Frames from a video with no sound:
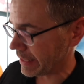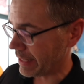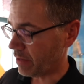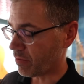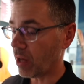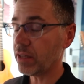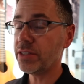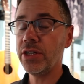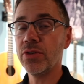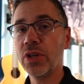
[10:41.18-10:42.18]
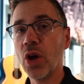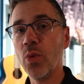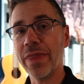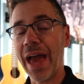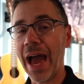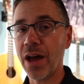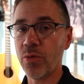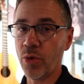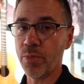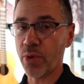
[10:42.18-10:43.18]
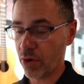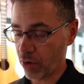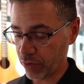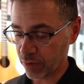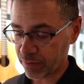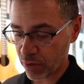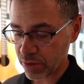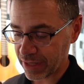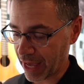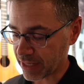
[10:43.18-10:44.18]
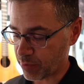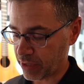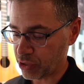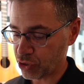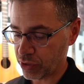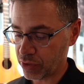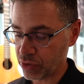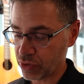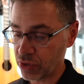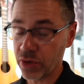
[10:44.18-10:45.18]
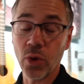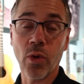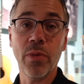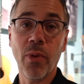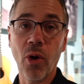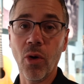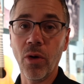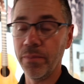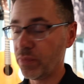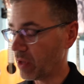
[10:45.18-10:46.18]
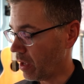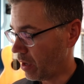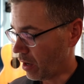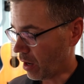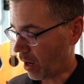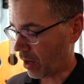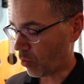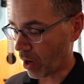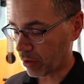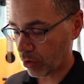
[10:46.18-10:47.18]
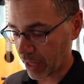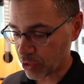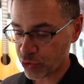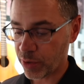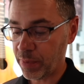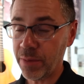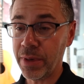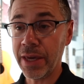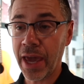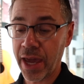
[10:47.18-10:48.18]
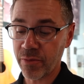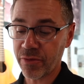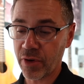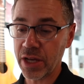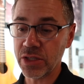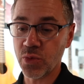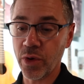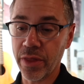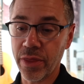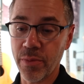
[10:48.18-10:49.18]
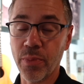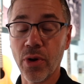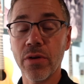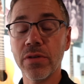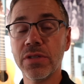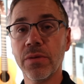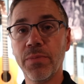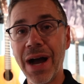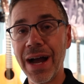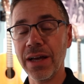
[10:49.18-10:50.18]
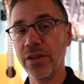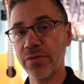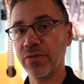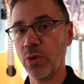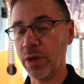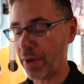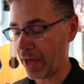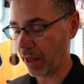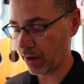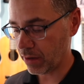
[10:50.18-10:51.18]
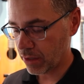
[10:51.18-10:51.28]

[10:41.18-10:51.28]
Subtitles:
He volunteered to go with Admiral Byrd on the first expedition to the North Pole. While on that trip, he became friends with Byrd's pilot, Floyd Bennett.